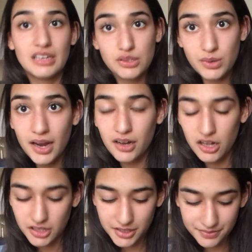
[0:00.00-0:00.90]
that's what I
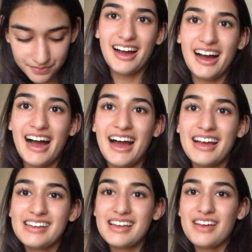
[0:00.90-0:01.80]
call it.
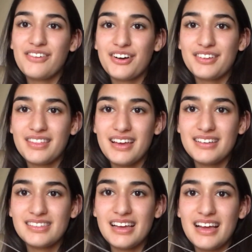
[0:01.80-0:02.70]
I gave her
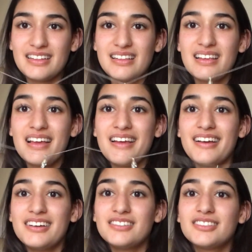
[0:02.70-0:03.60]
this, and
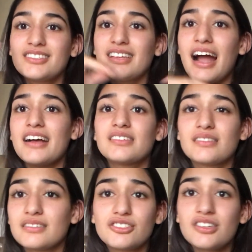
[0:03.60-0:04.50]
just
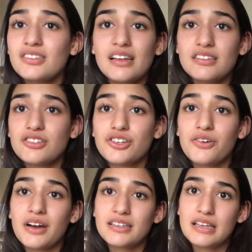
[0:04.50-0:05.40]
as a
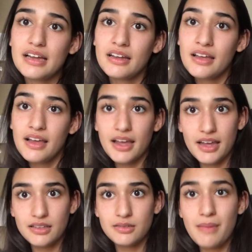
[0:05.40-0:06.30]
joke I said,
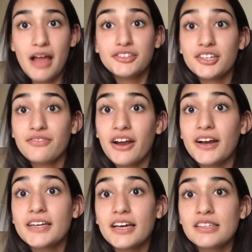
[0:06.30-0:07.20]
it's magic
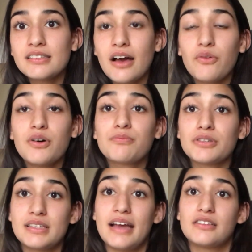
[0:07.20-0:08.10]
fairy dust that will
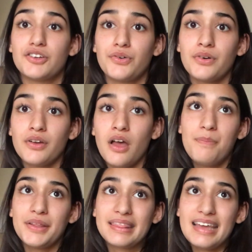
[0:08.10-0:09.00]
protect you.
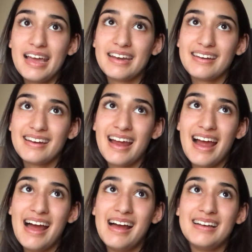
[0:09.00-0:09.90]
But then,
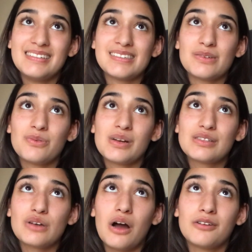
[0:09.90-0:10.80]
as we
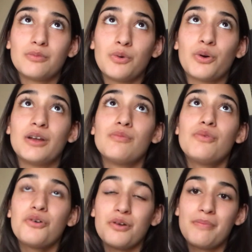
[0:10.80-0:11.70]
talked more and
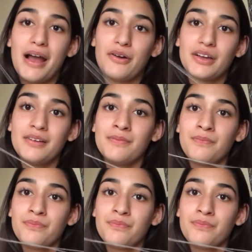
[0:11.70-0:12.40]
more about it,